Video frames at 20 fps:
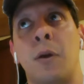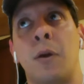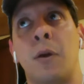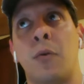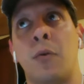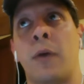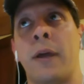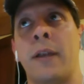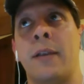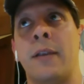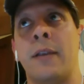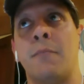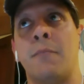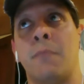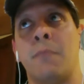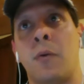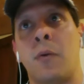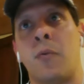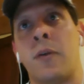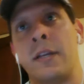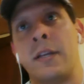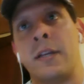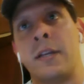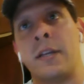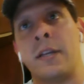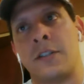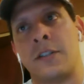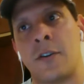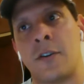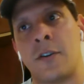when it
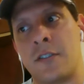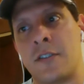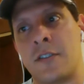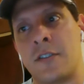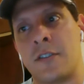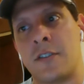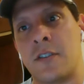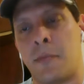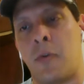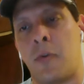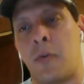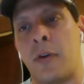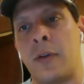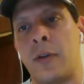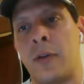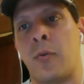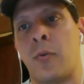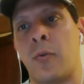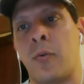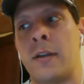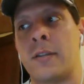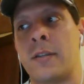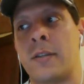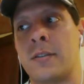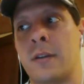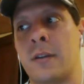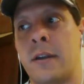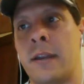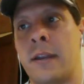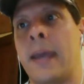turns to the point where it's
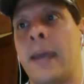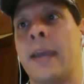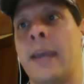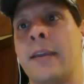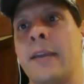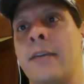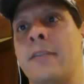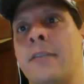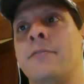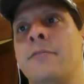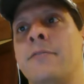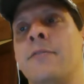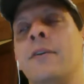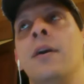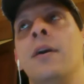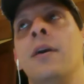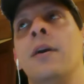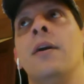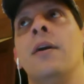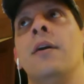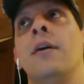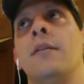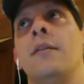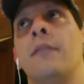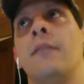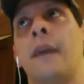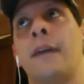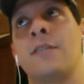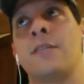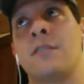a negative,
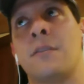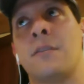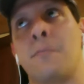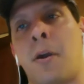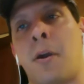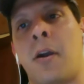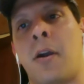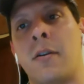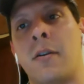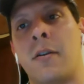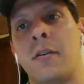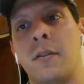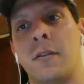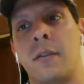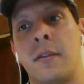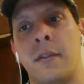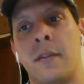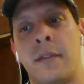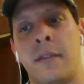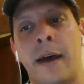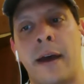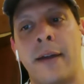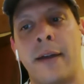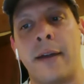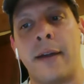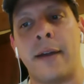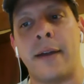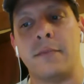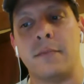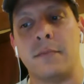that's the part that
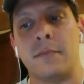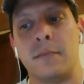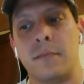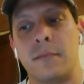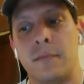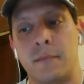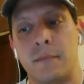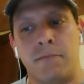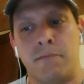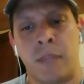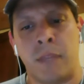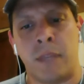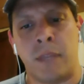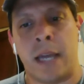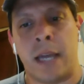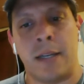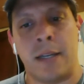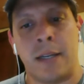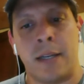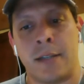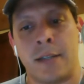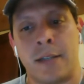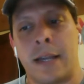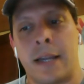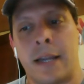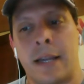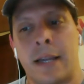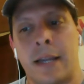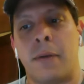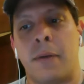doesn't
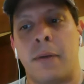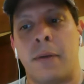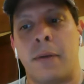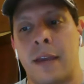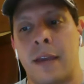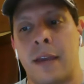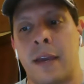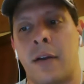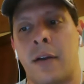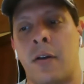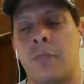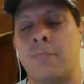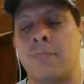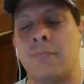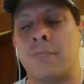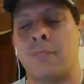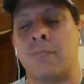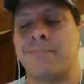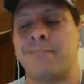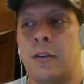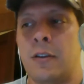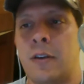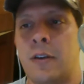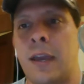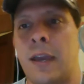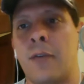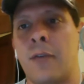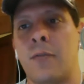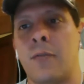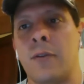help anything at all. And you
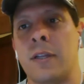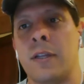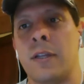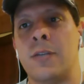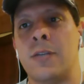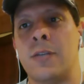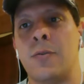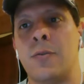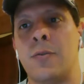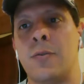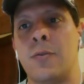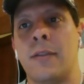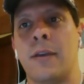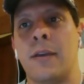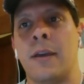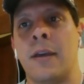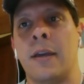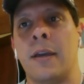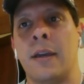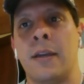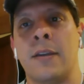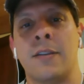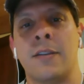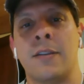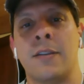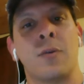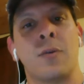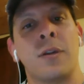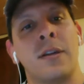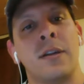can't really do anything. It is
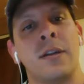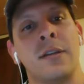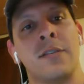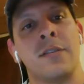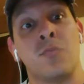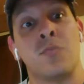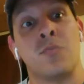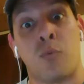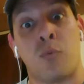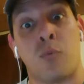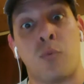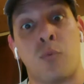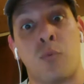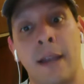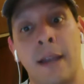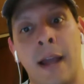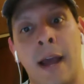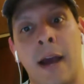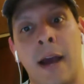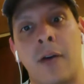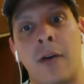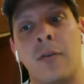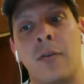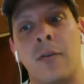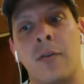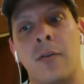what it is right now.